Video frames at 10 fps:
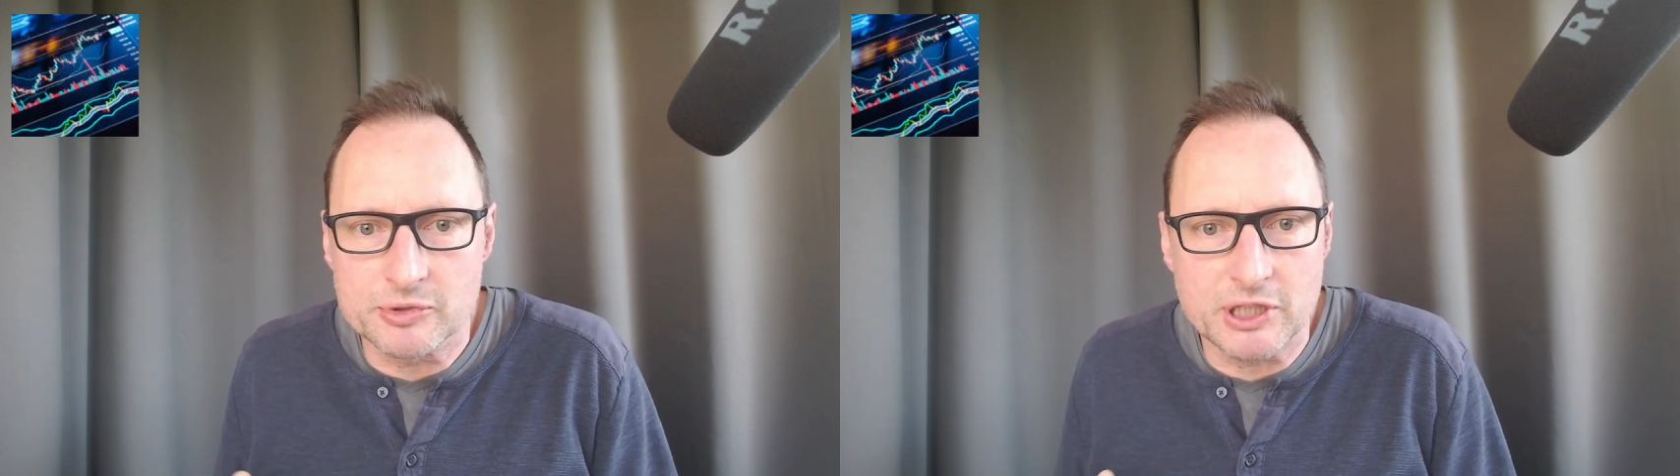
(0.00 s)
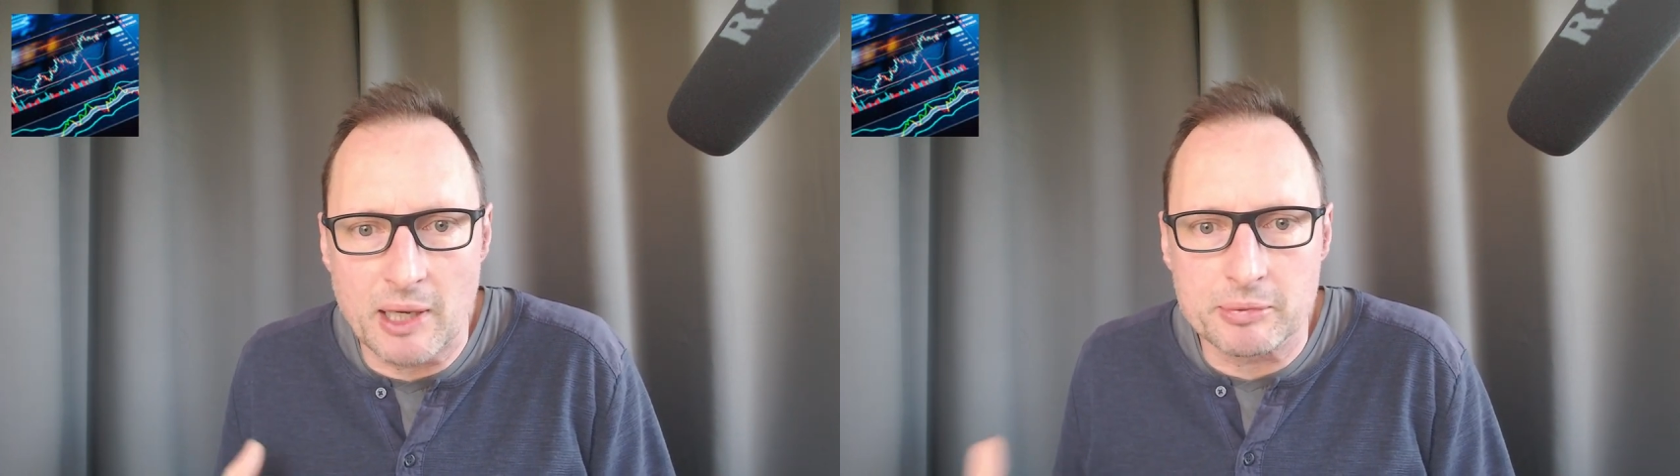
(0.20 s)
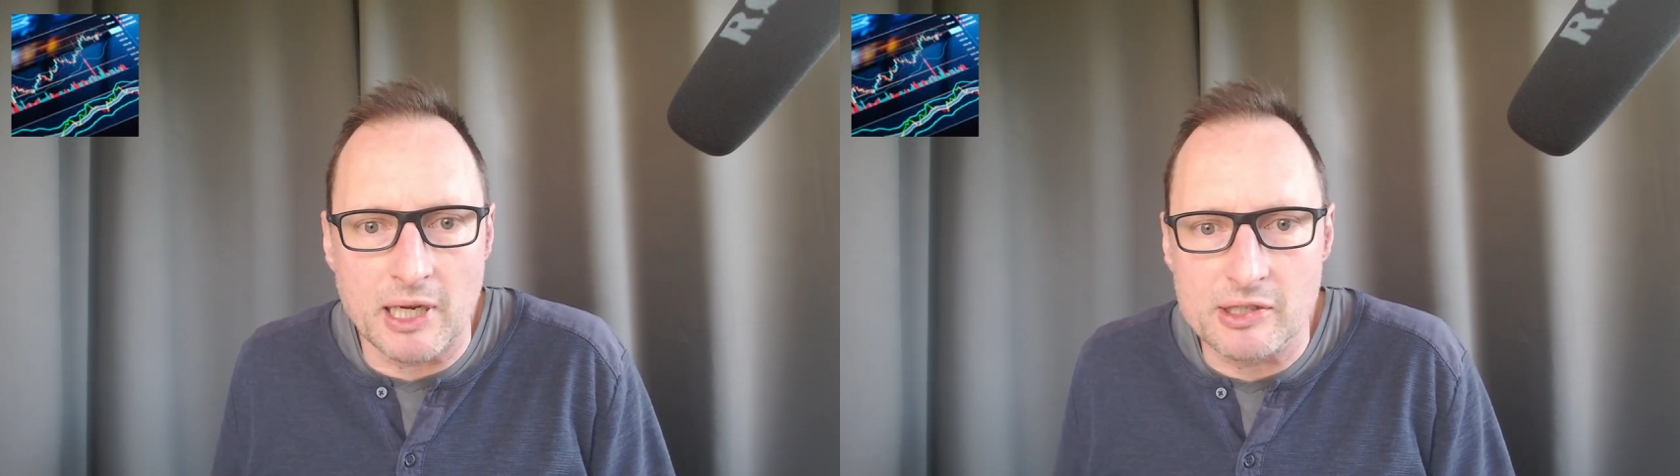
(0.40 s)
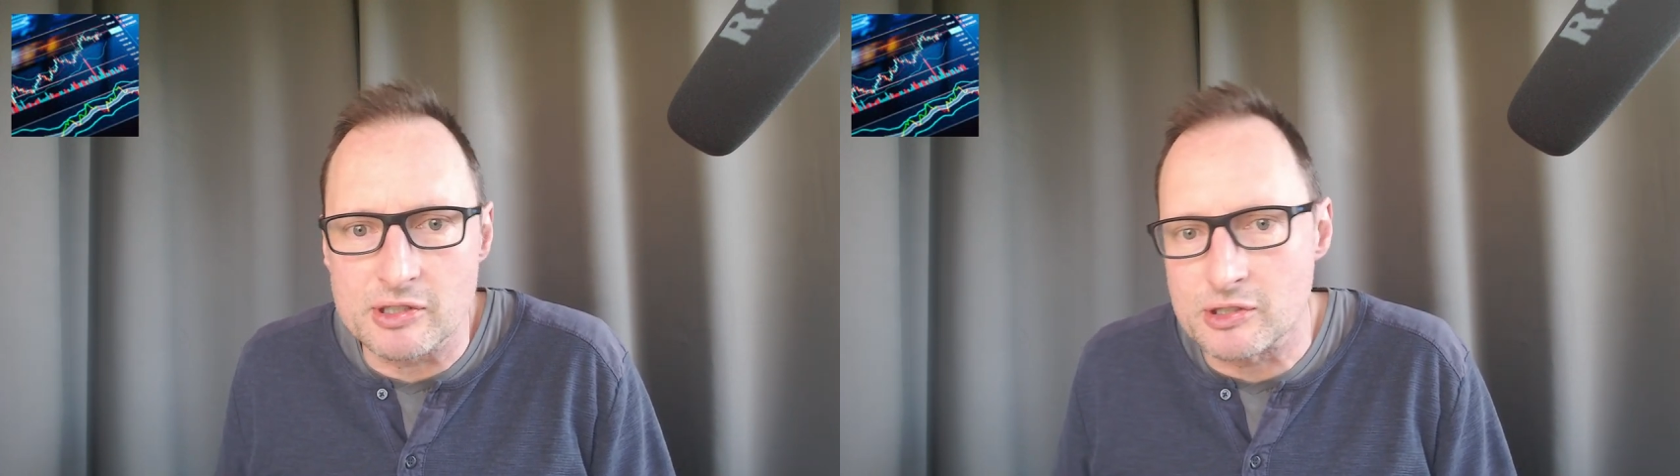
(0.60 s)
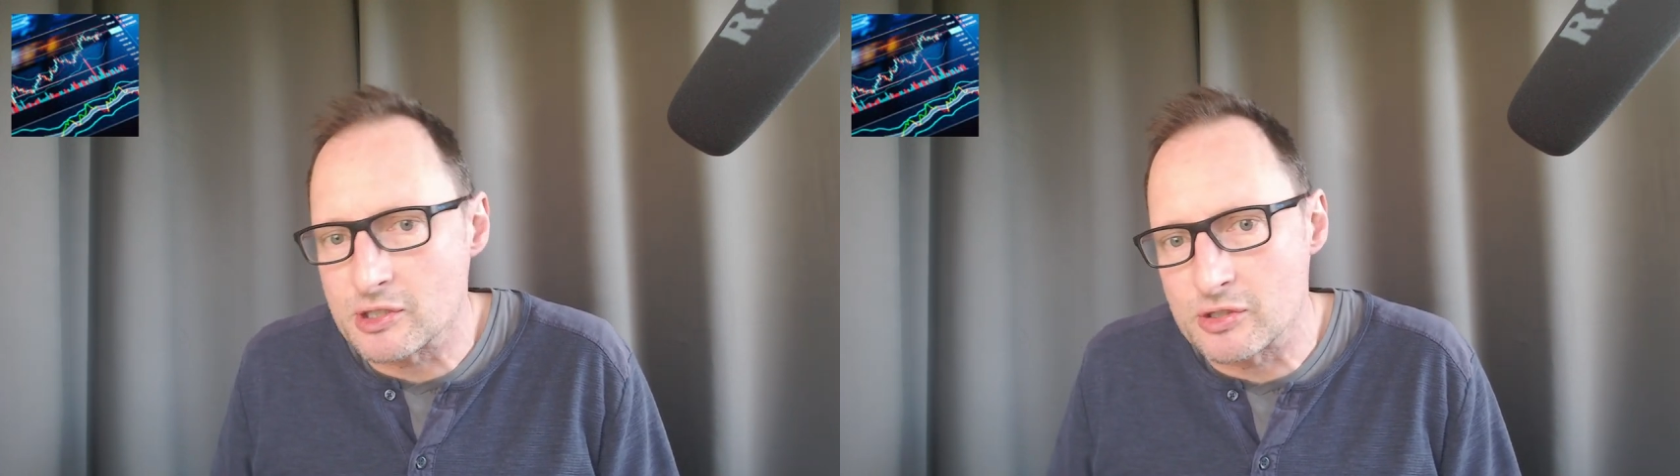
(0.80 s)
share
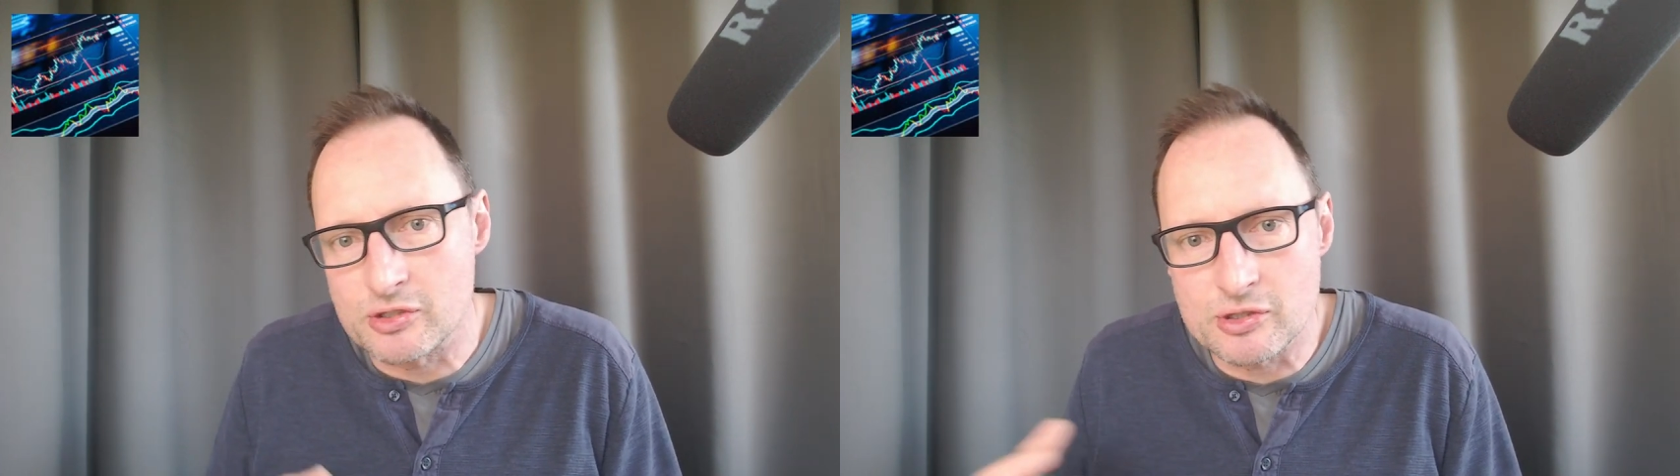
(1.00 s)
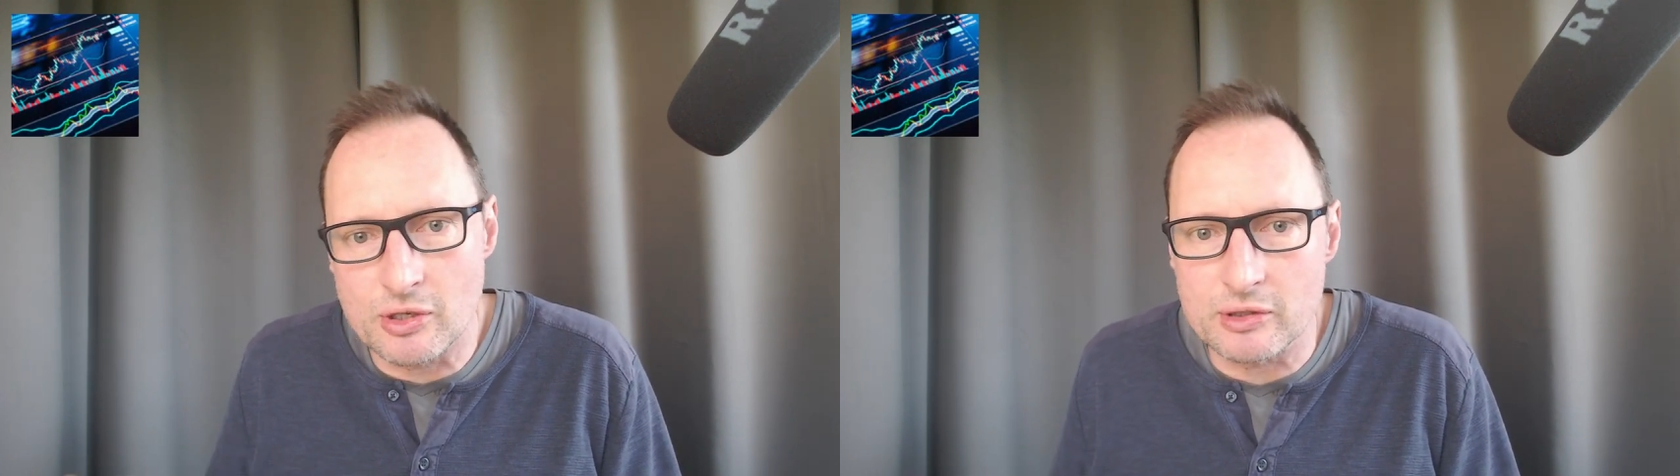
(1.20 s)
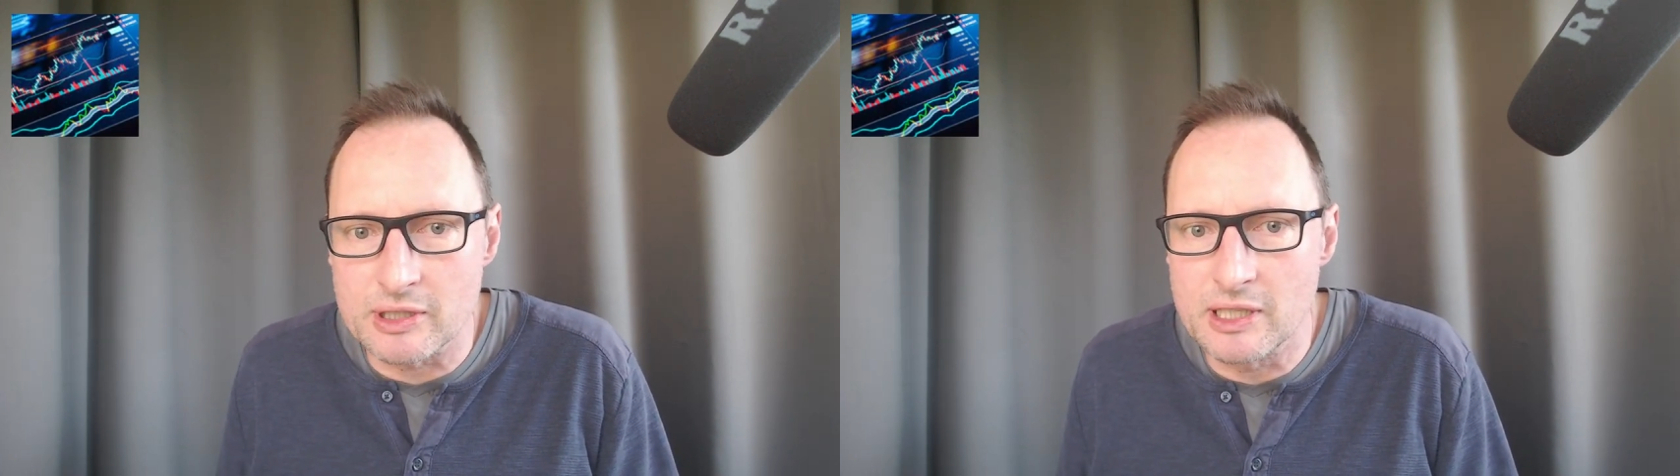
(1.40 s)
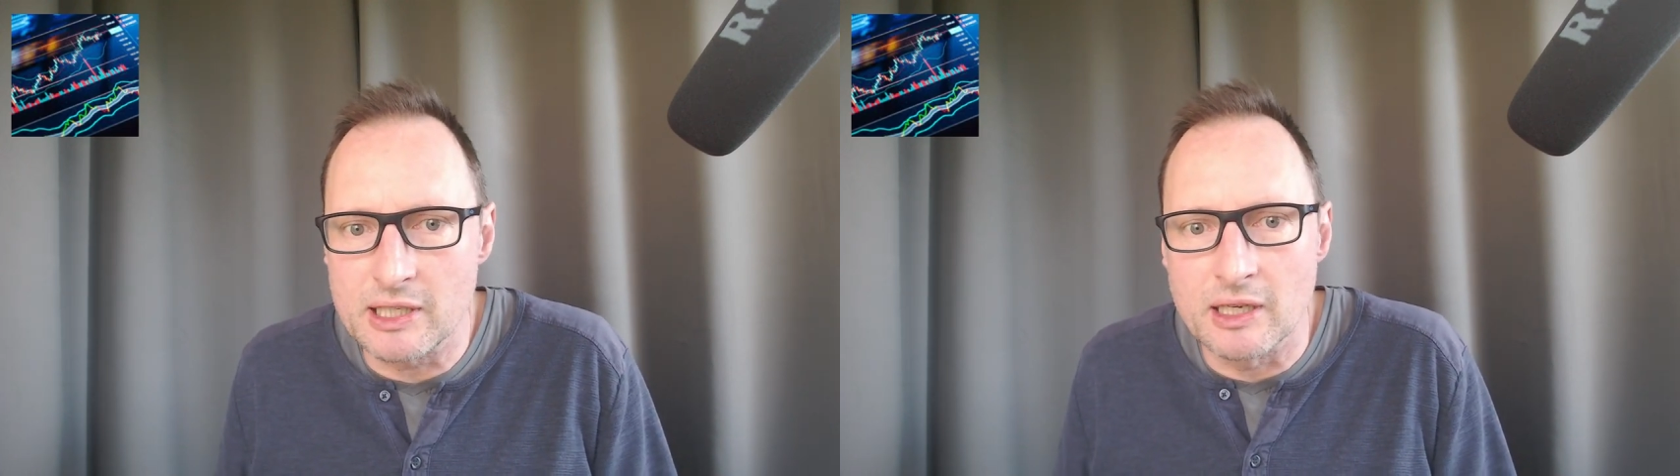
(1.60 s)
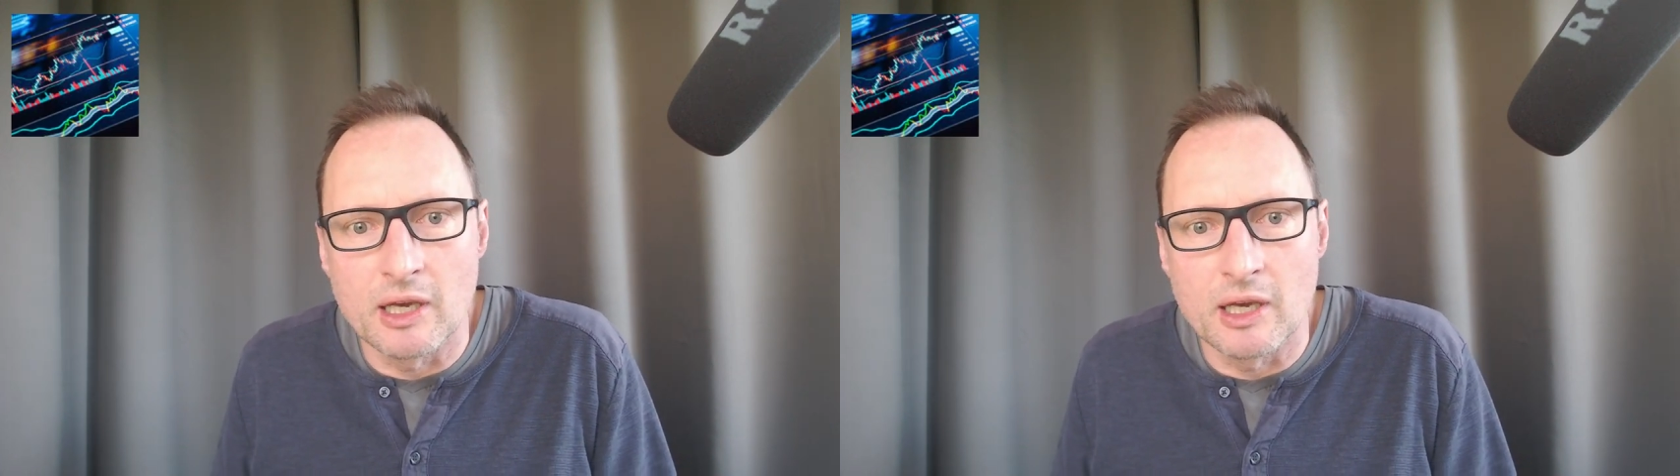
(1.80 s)
prices is certainly,